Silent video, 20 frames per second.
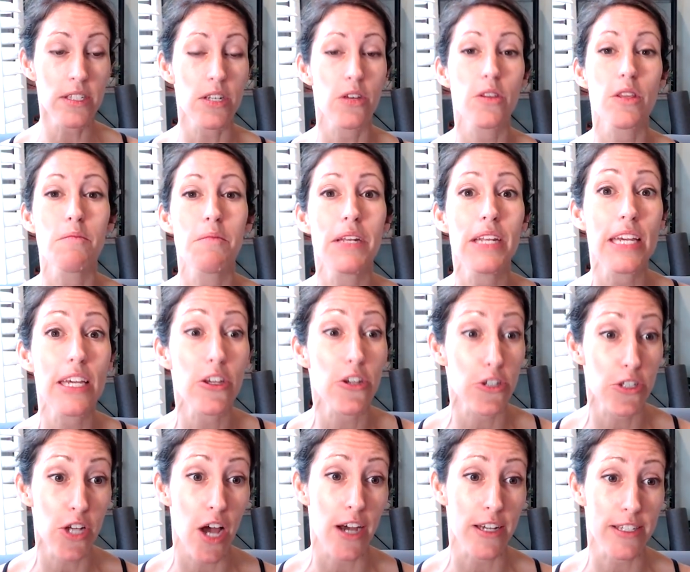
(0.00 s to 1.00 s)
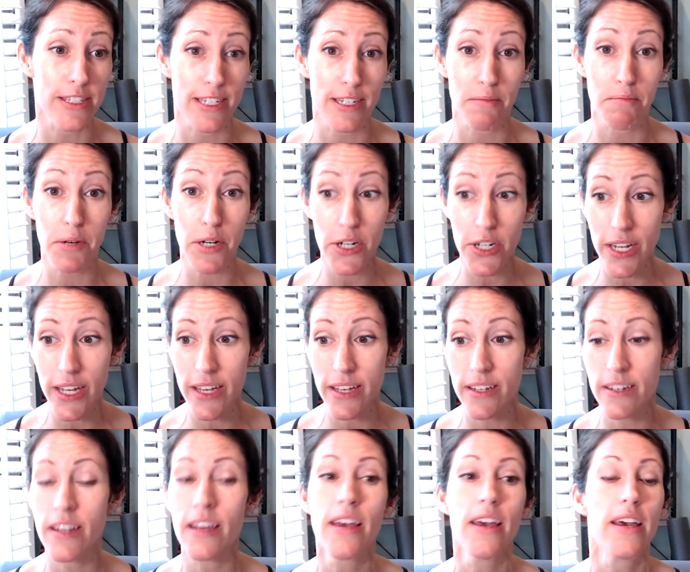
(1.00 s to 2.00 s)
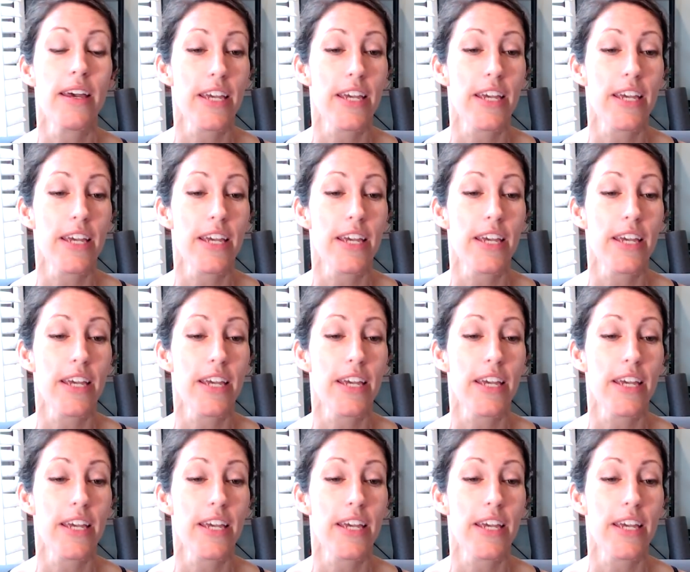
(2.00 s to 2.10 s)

So, limiting your toxic burden,